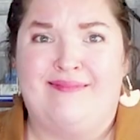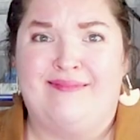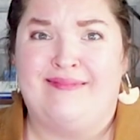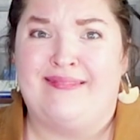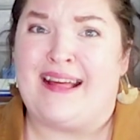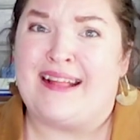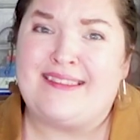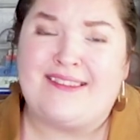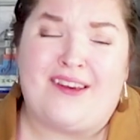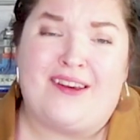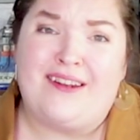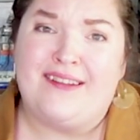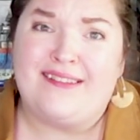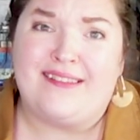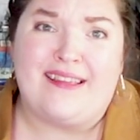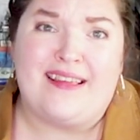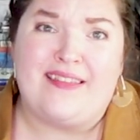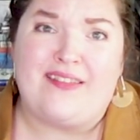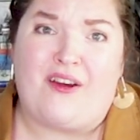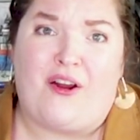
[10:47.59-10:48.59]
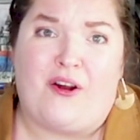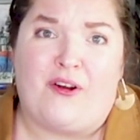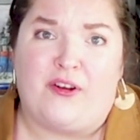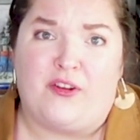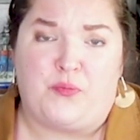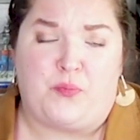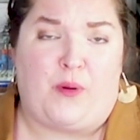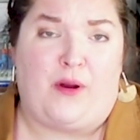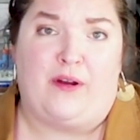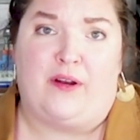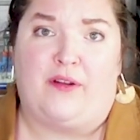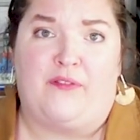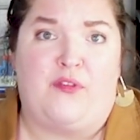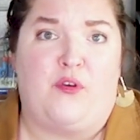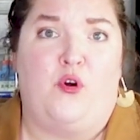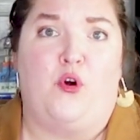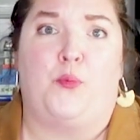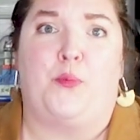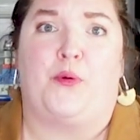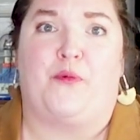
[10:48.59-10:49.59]
That's honestly the hardest part of the
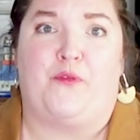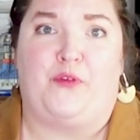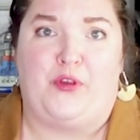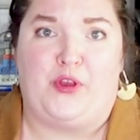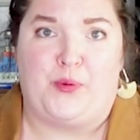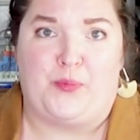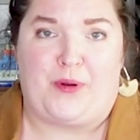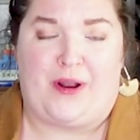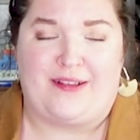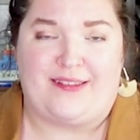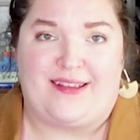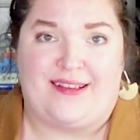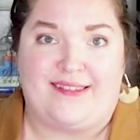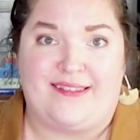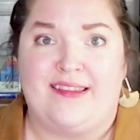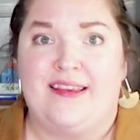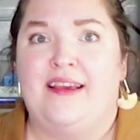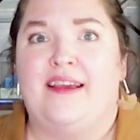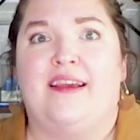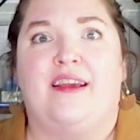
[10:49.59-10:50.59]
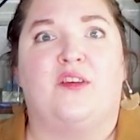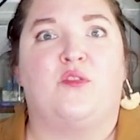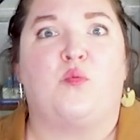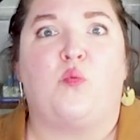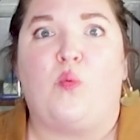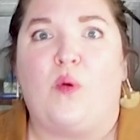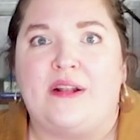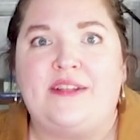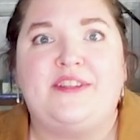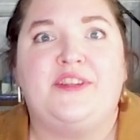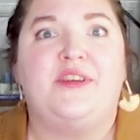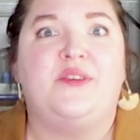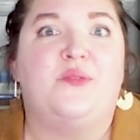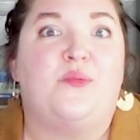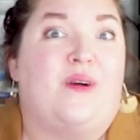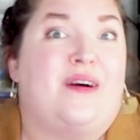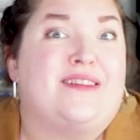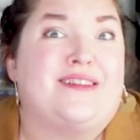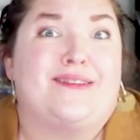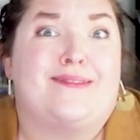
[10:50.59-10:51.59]
whole portfolio process, is what do you
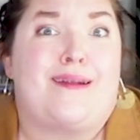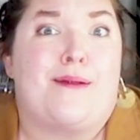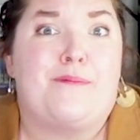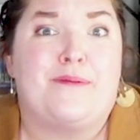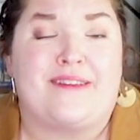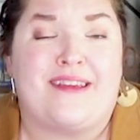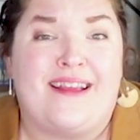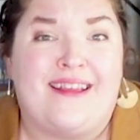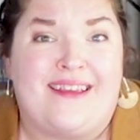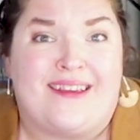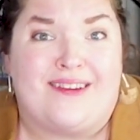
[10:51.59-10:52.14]
want to represent